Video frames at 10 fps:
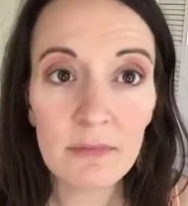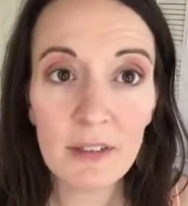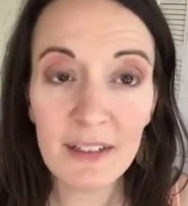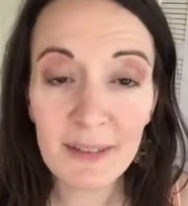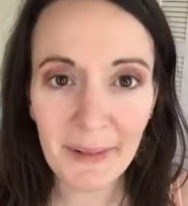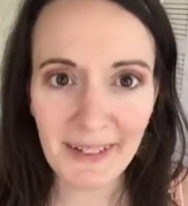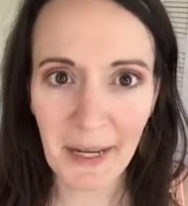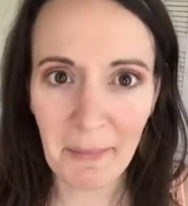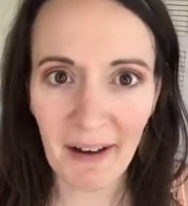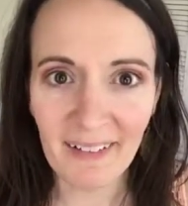it is my
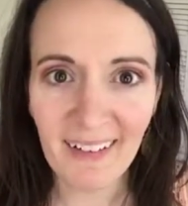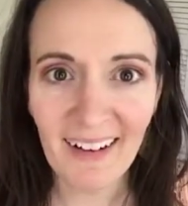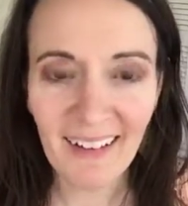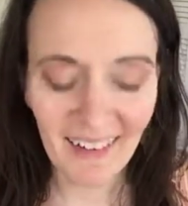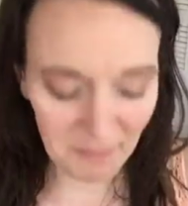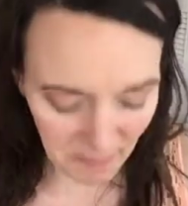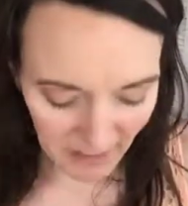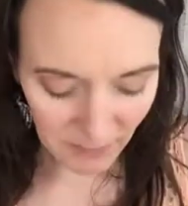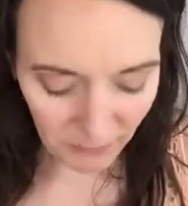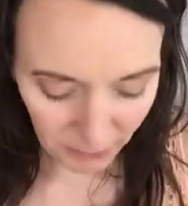timeout. Like,
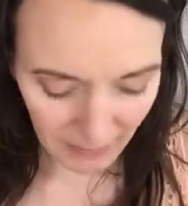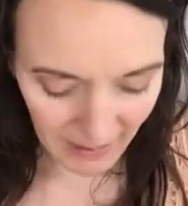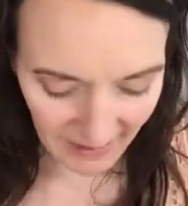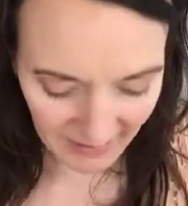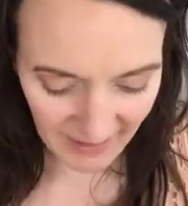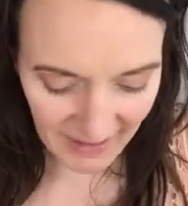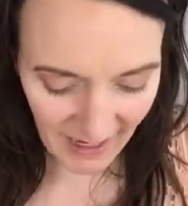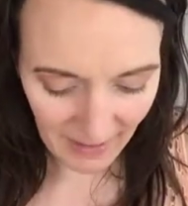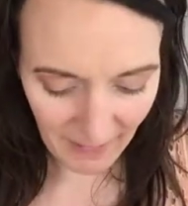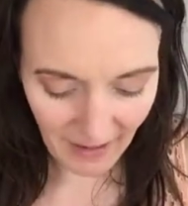makeup for me is the
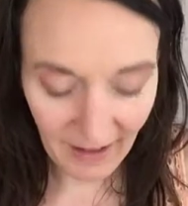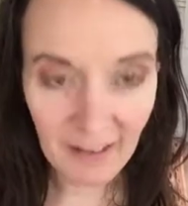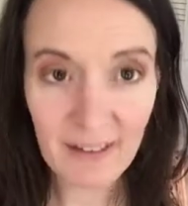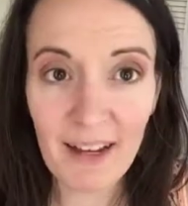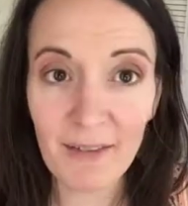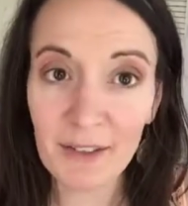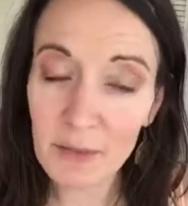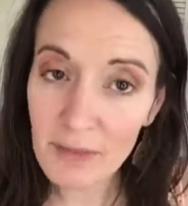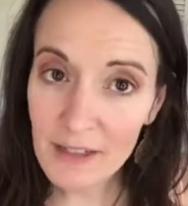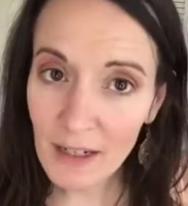time that I get to have a
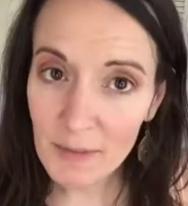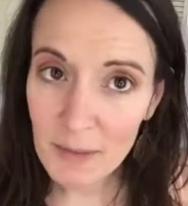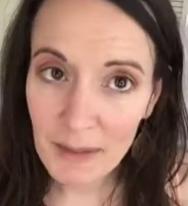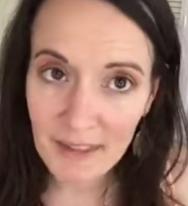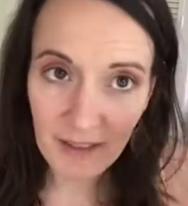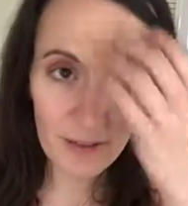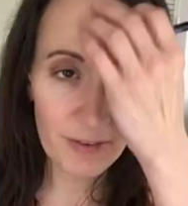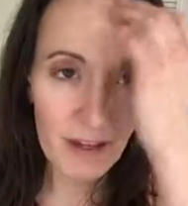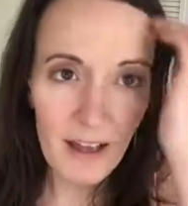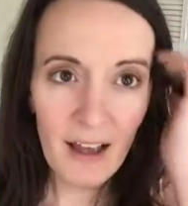little bit of time to myself.
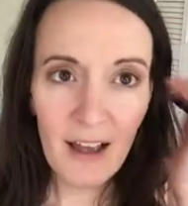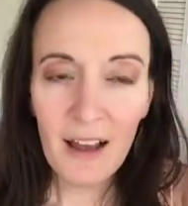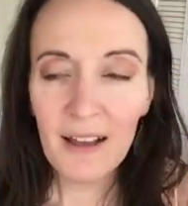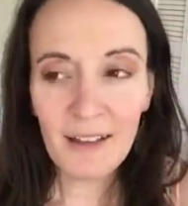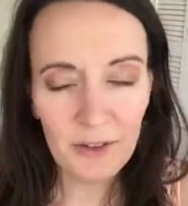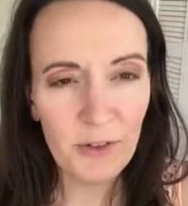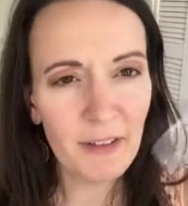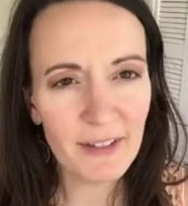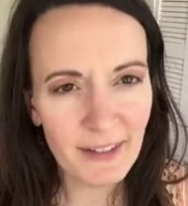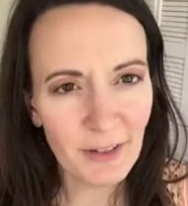Now, you know
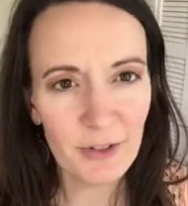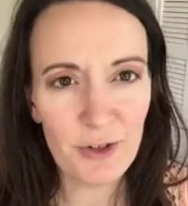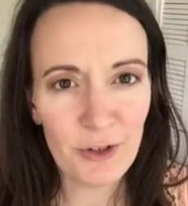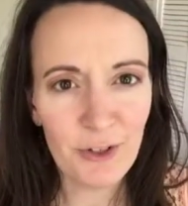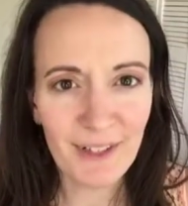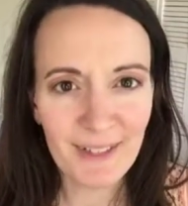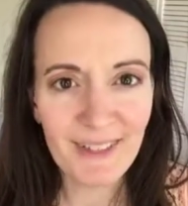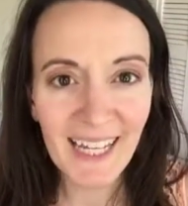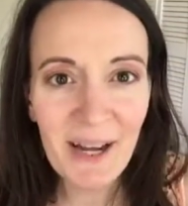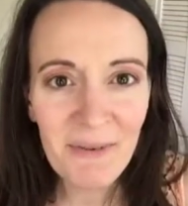that's not always true. You guys have
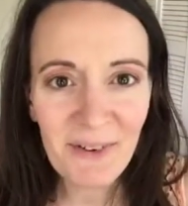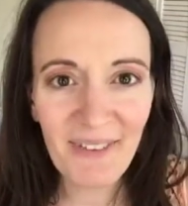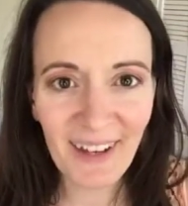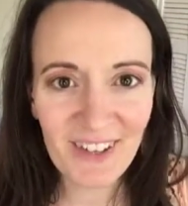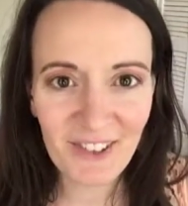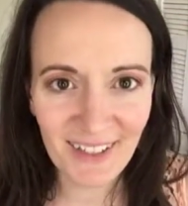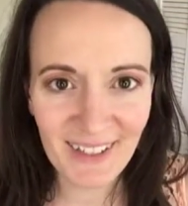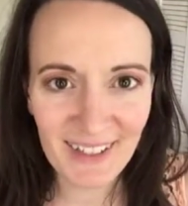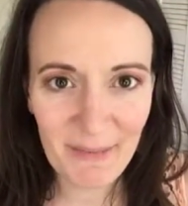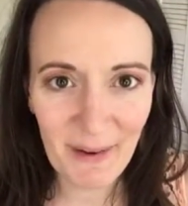seen when Veda joins
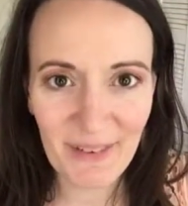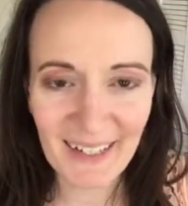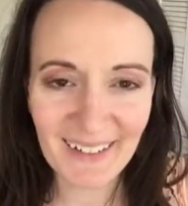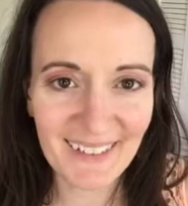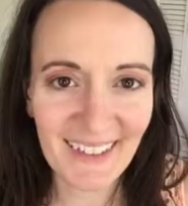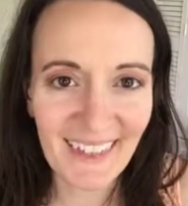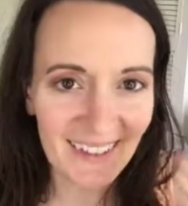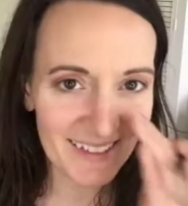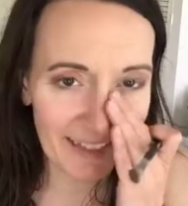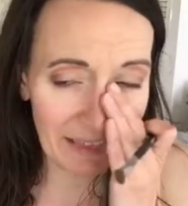into my videos and
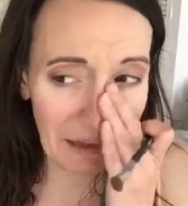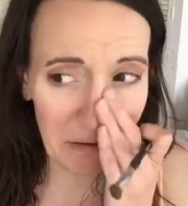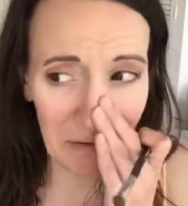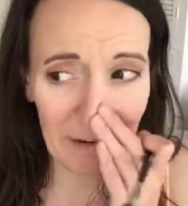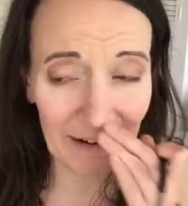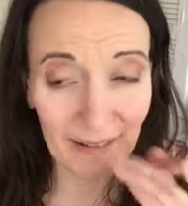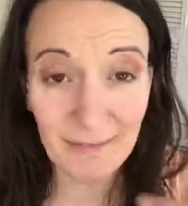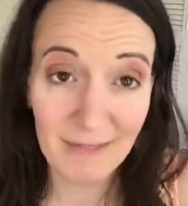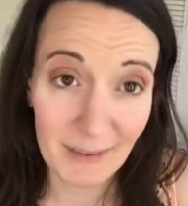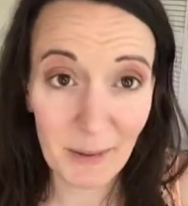things like that, or
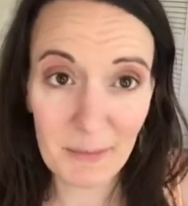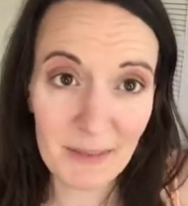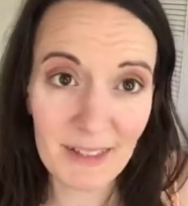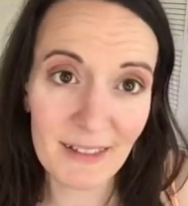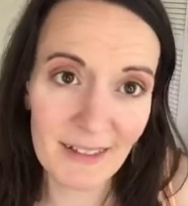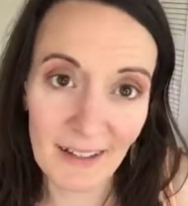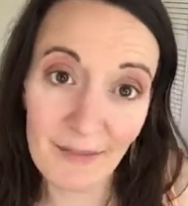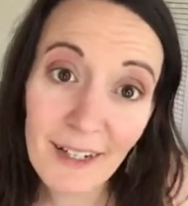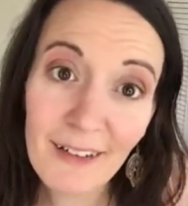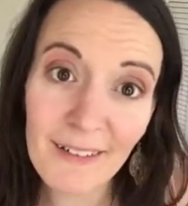sometimes it's not a
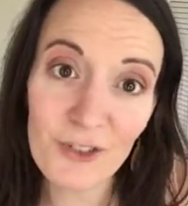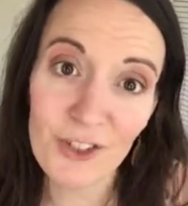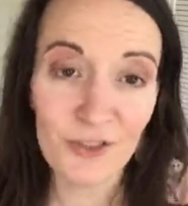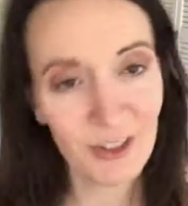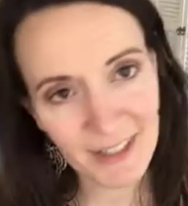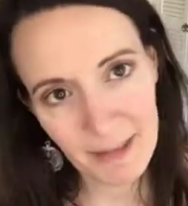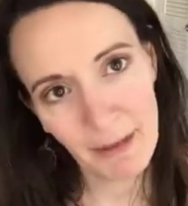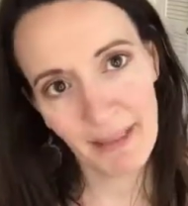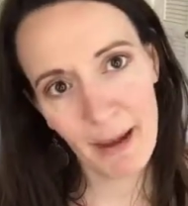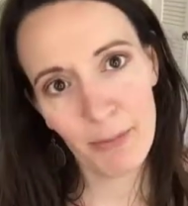video and she's just in
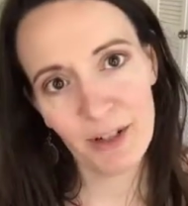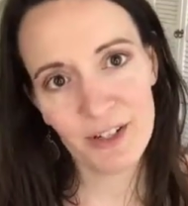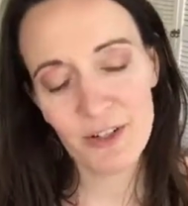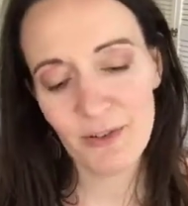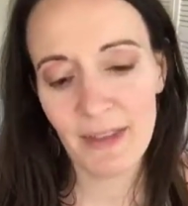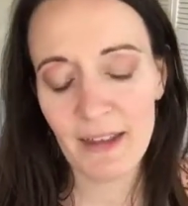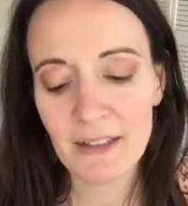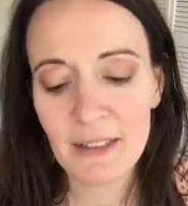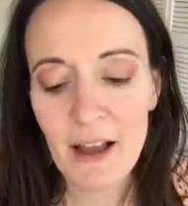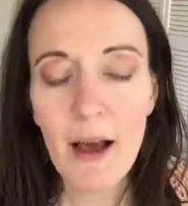my lap wanting to do
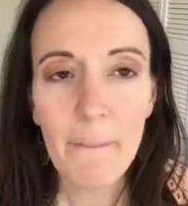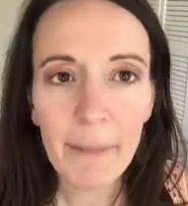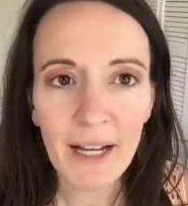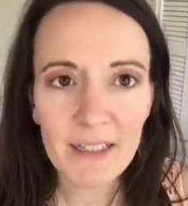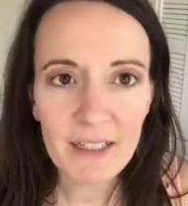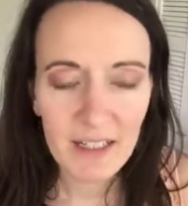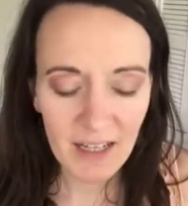things. But,